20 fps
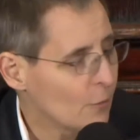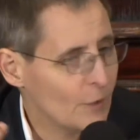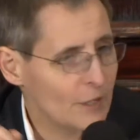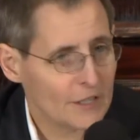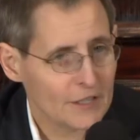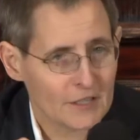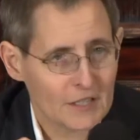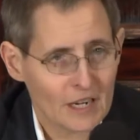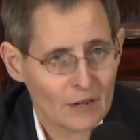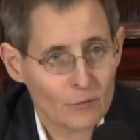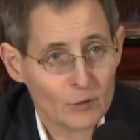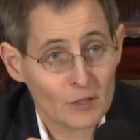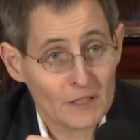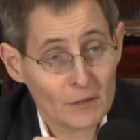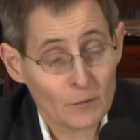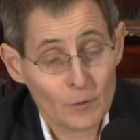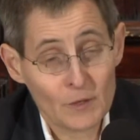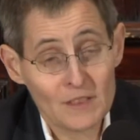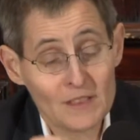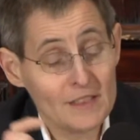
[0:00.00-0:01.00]
we discovered
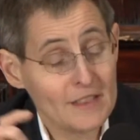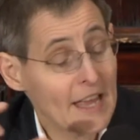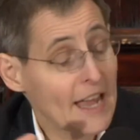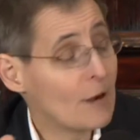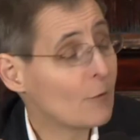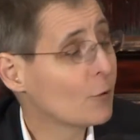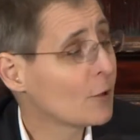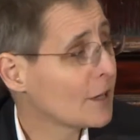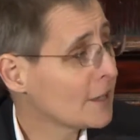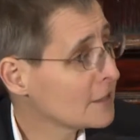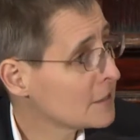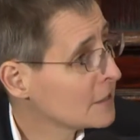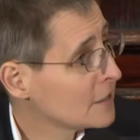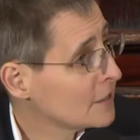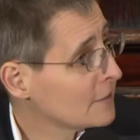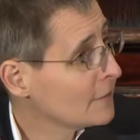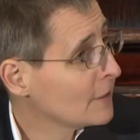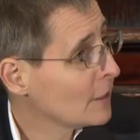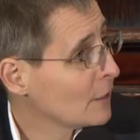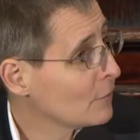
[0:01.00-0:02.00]
that what they wanted us
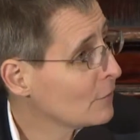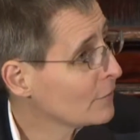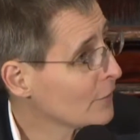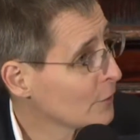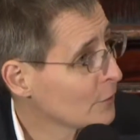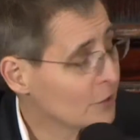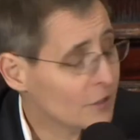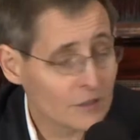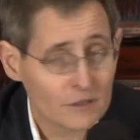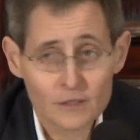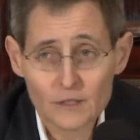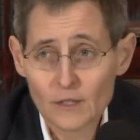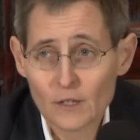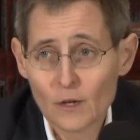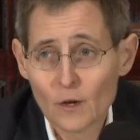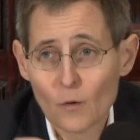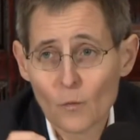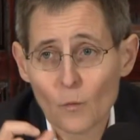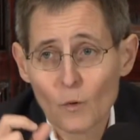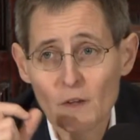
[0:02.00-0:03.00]
to develop first
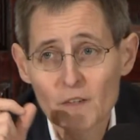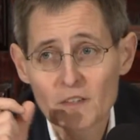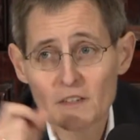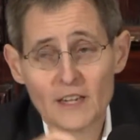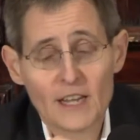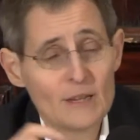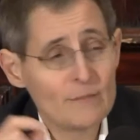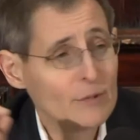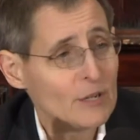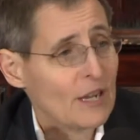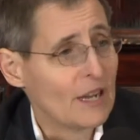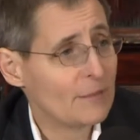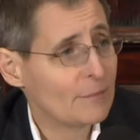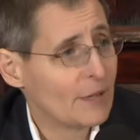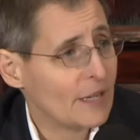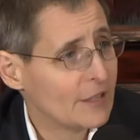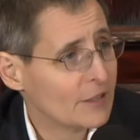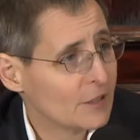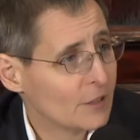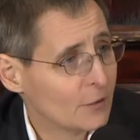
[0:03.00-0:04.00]
was an
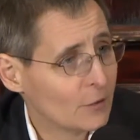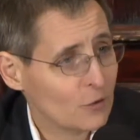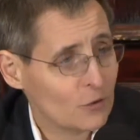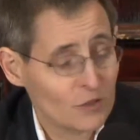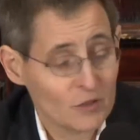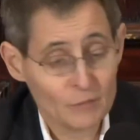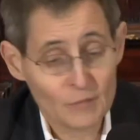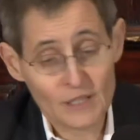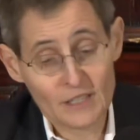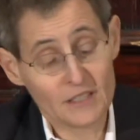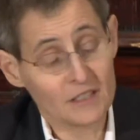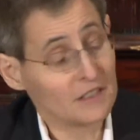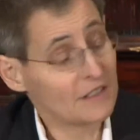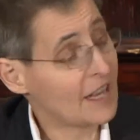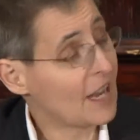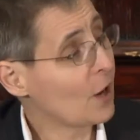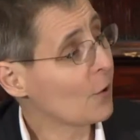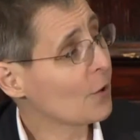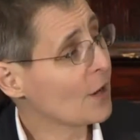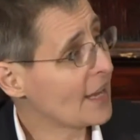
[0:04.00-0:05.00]
API-based solution, because
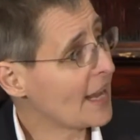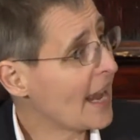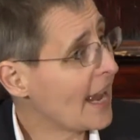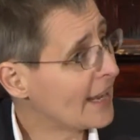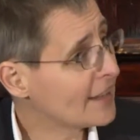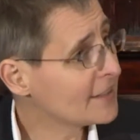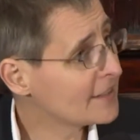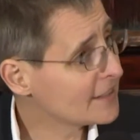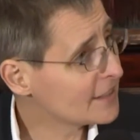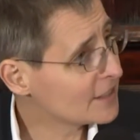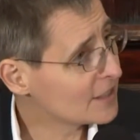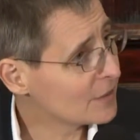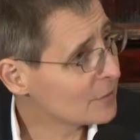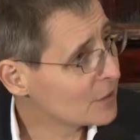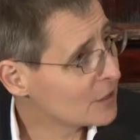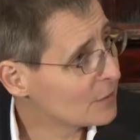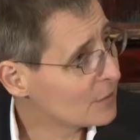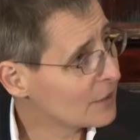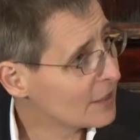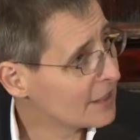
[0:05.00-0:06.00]
they already had
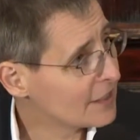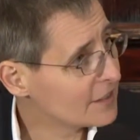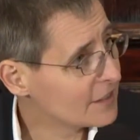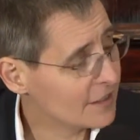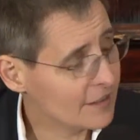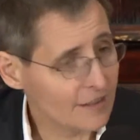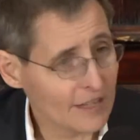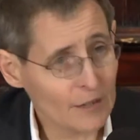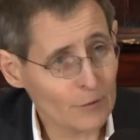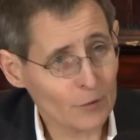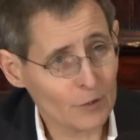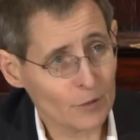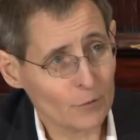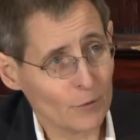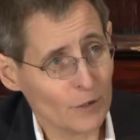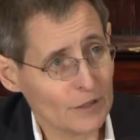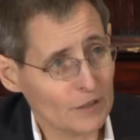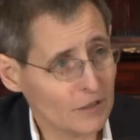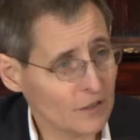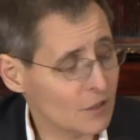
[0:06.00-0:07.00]
systems in place. They really
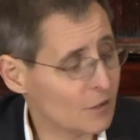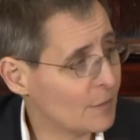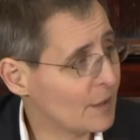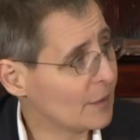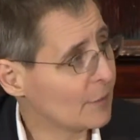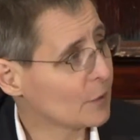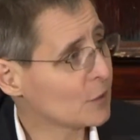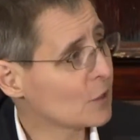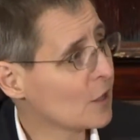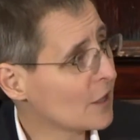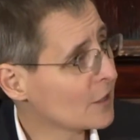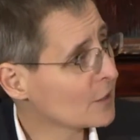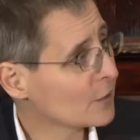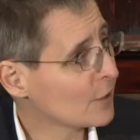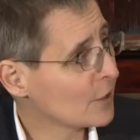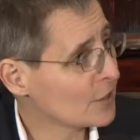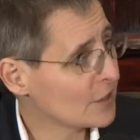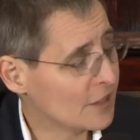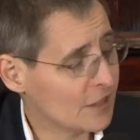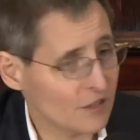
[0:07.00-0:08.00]
wanted just to be able to talk
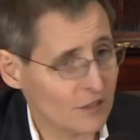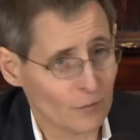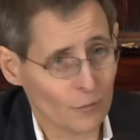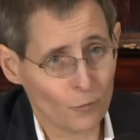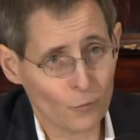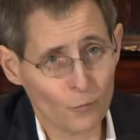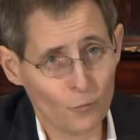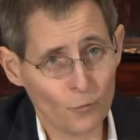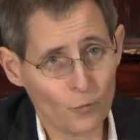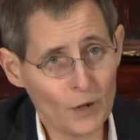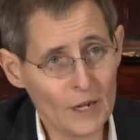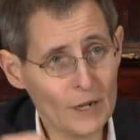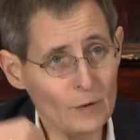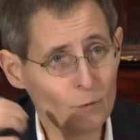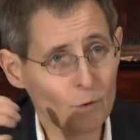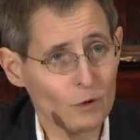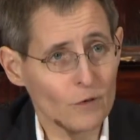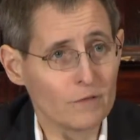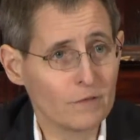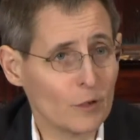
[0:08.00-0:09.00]
to our system. We
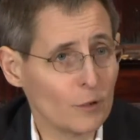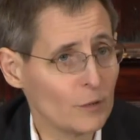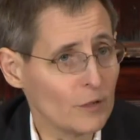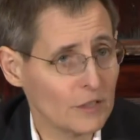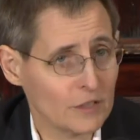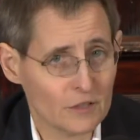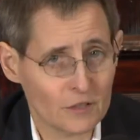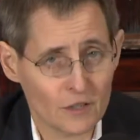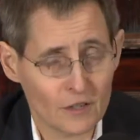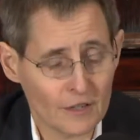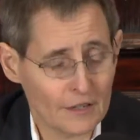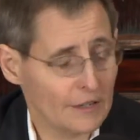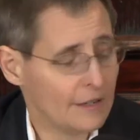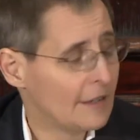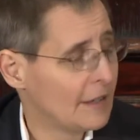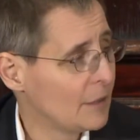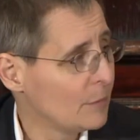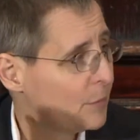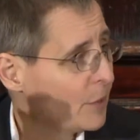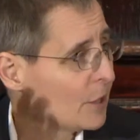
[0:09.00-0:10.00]
were focused on
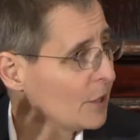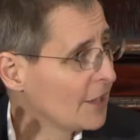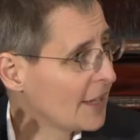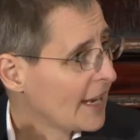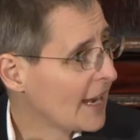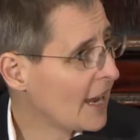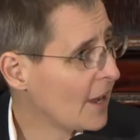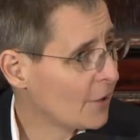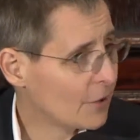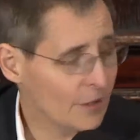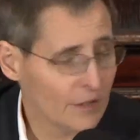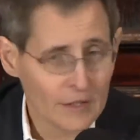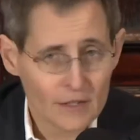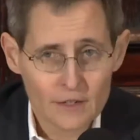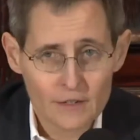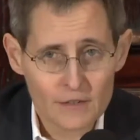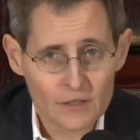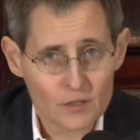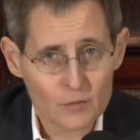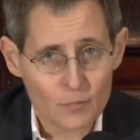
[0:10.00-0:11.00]
building out
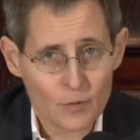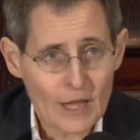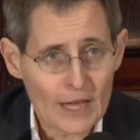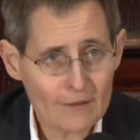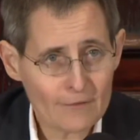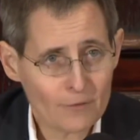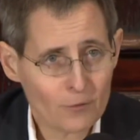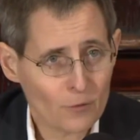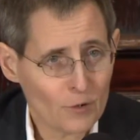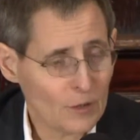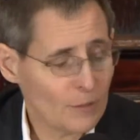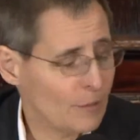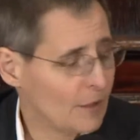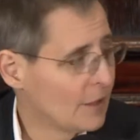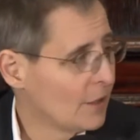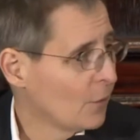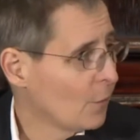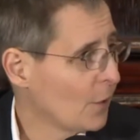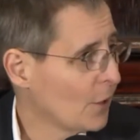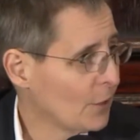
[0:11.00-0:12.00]
this
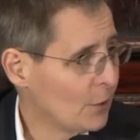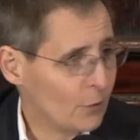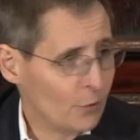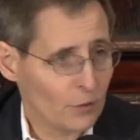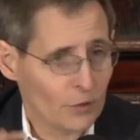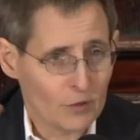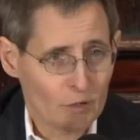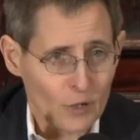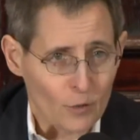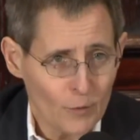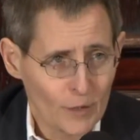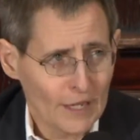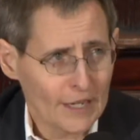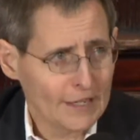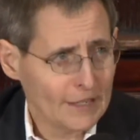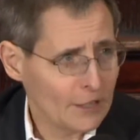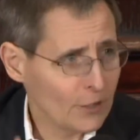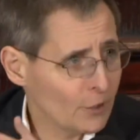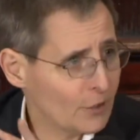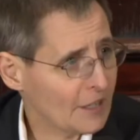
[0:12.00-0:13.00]
platform where you could go
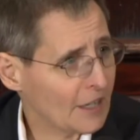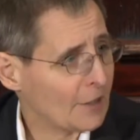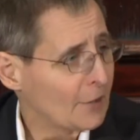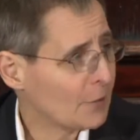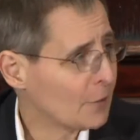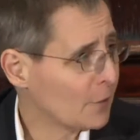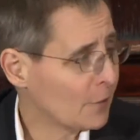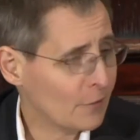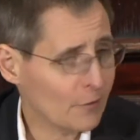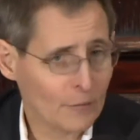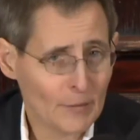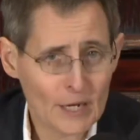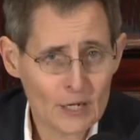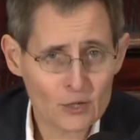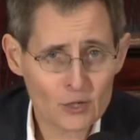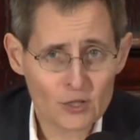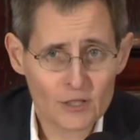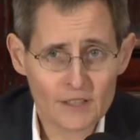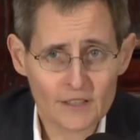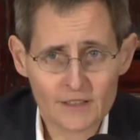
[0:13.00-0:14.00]
in, you could enter their
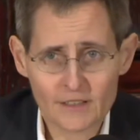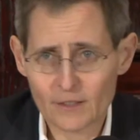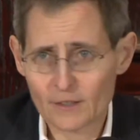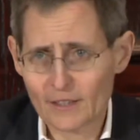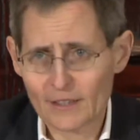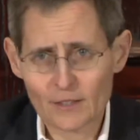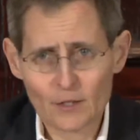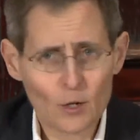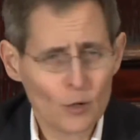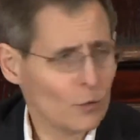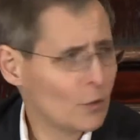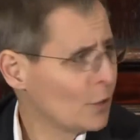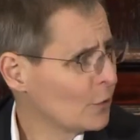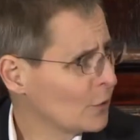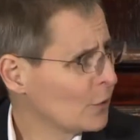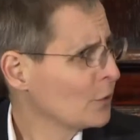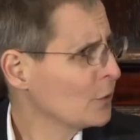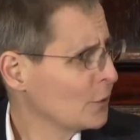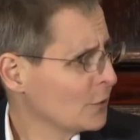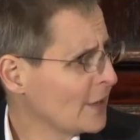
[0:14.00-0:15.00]
information, and they're like, no,
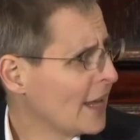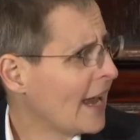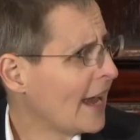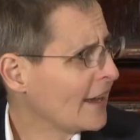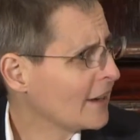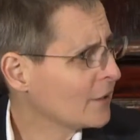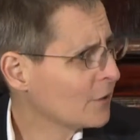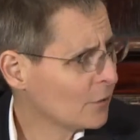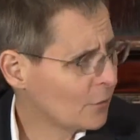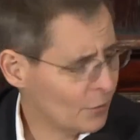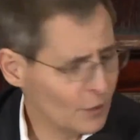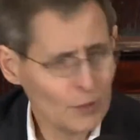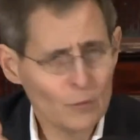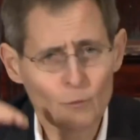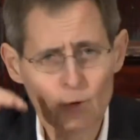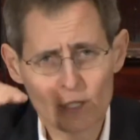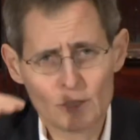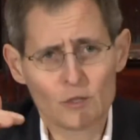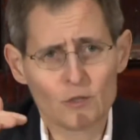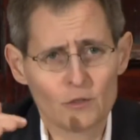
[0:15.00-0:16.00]
no, don't do that. We
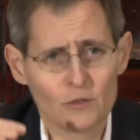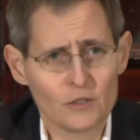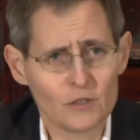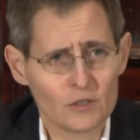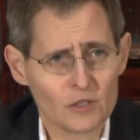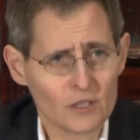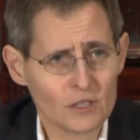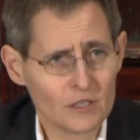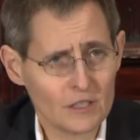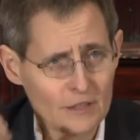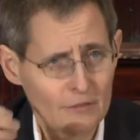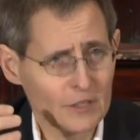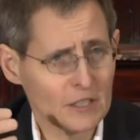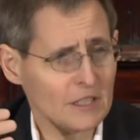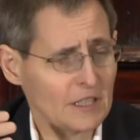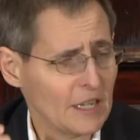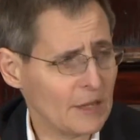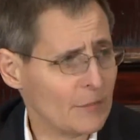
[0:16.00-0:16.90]
want you to just give us